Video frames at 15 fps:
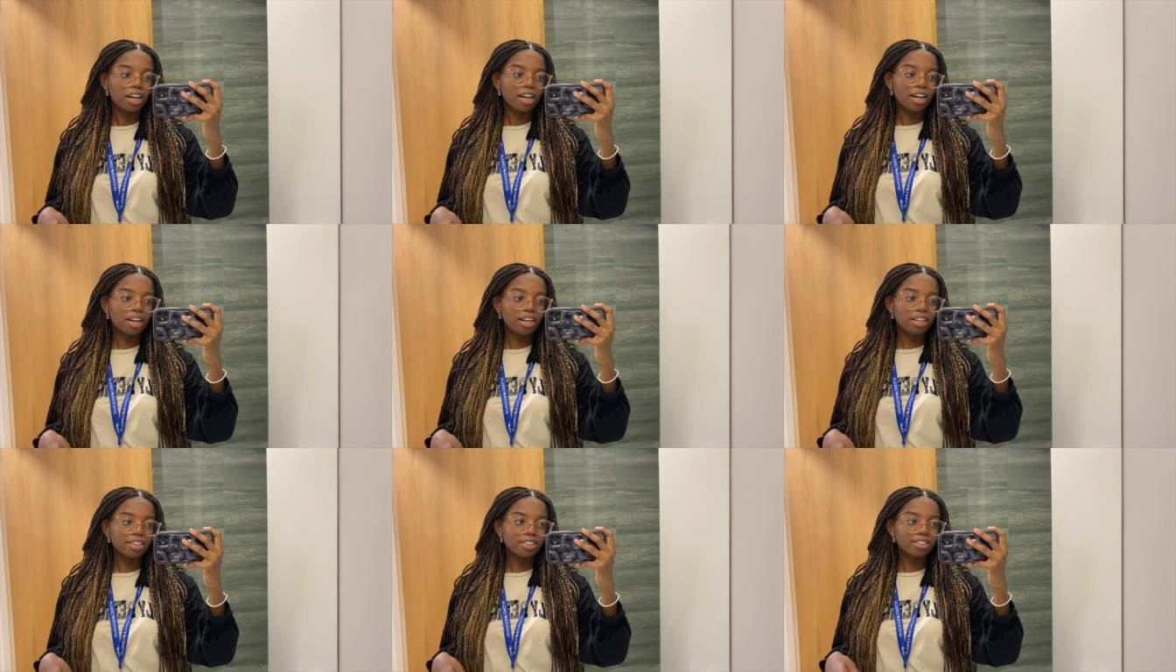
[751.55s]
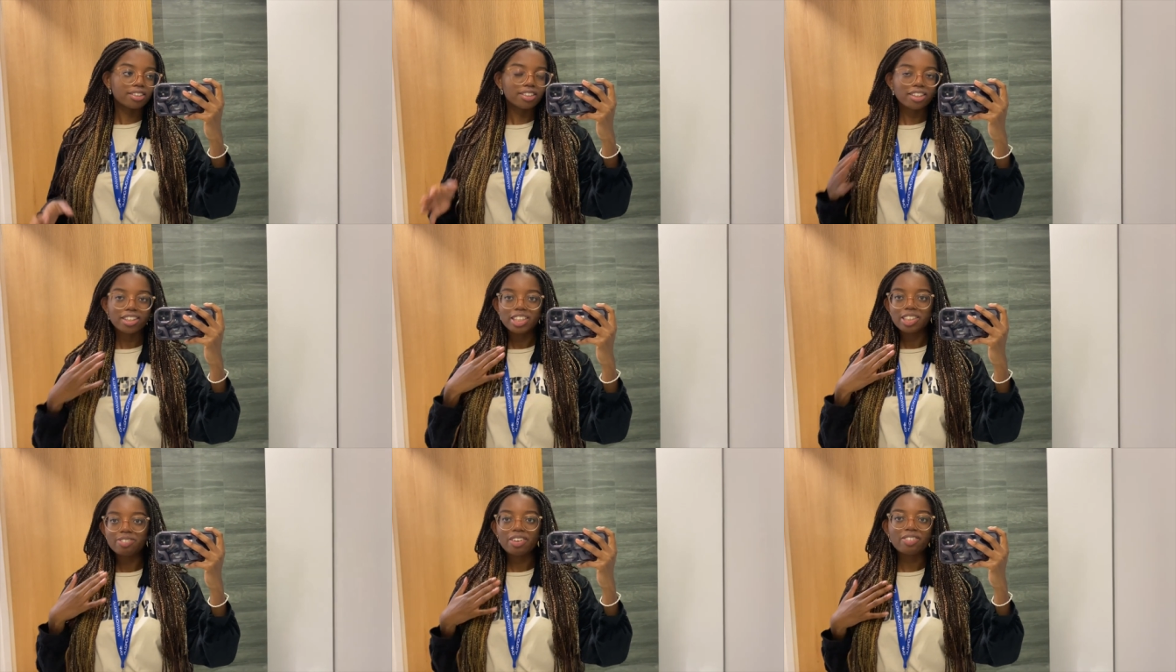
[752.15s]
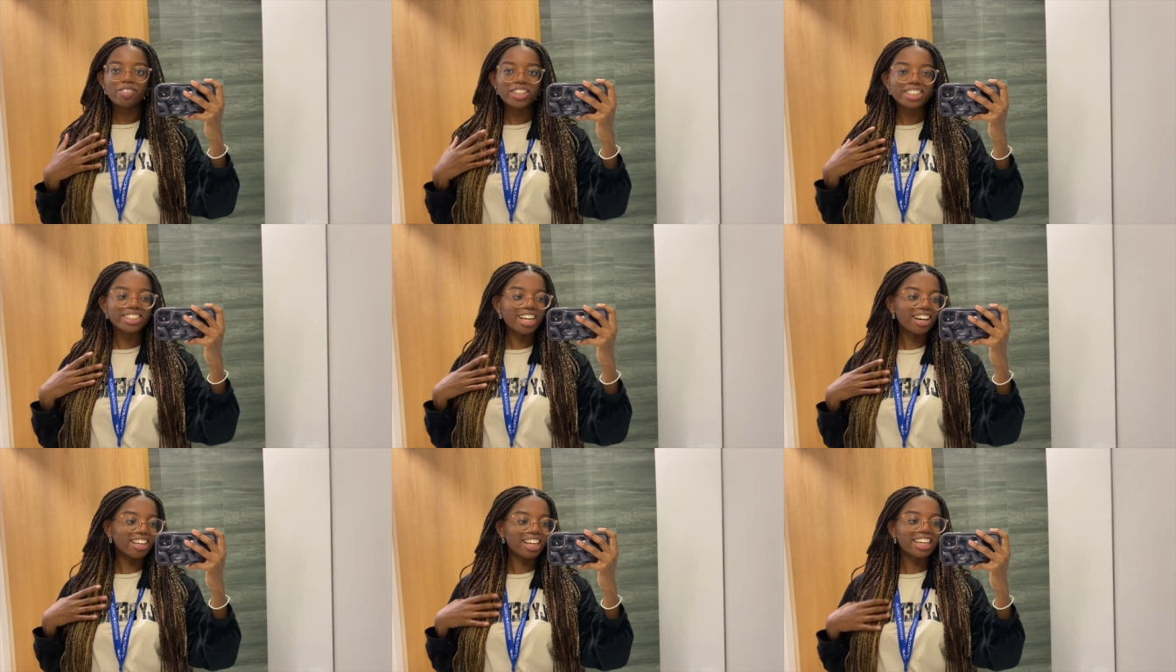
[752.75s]
and you hear my voice
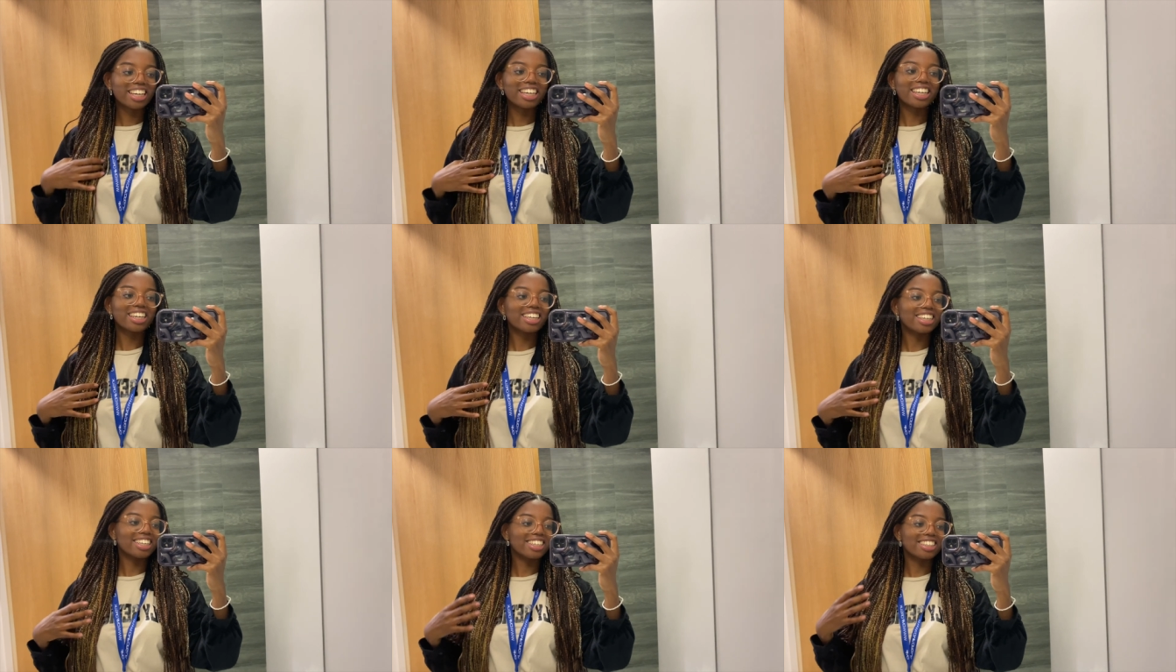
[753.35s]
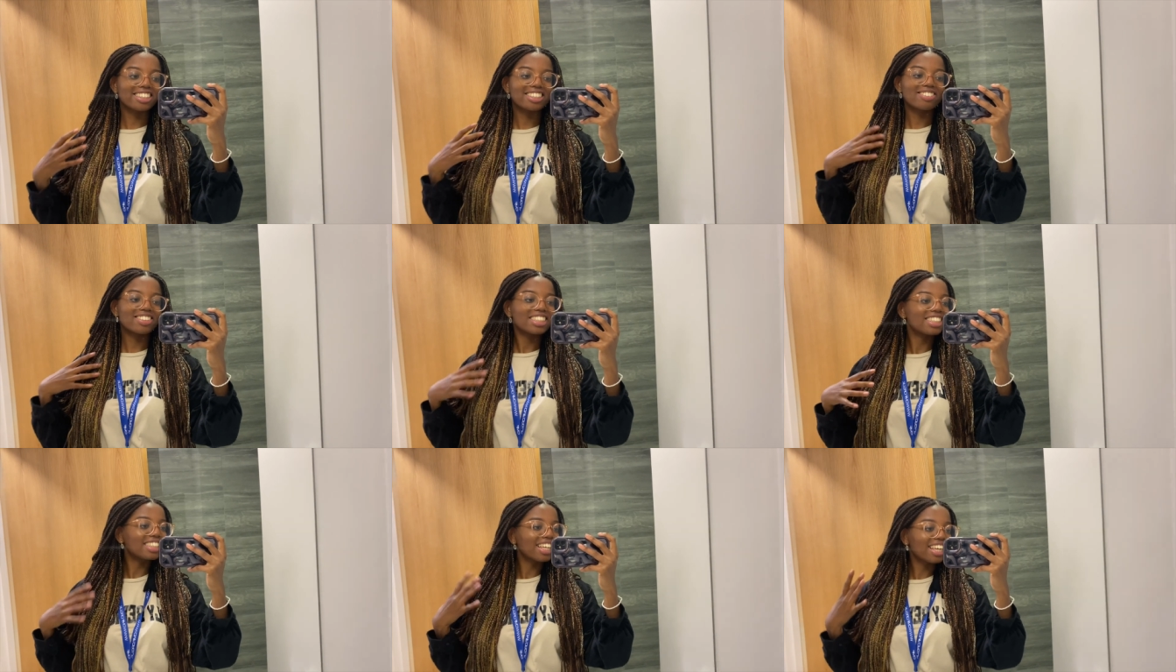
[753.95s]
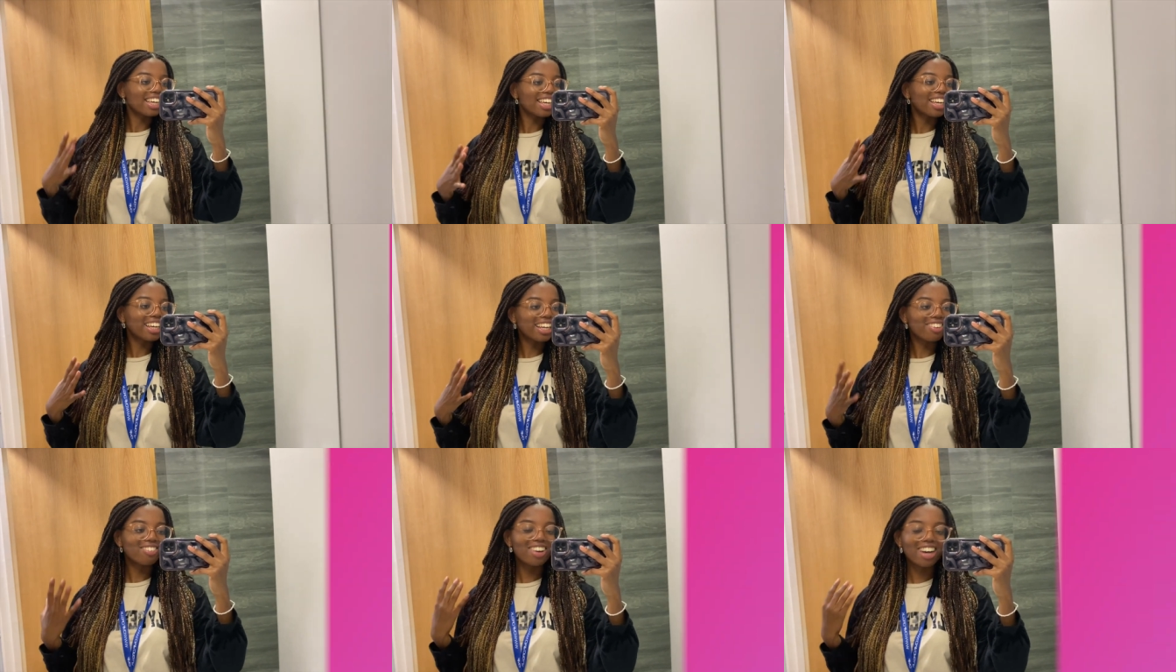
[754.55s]
now like hey she was singing for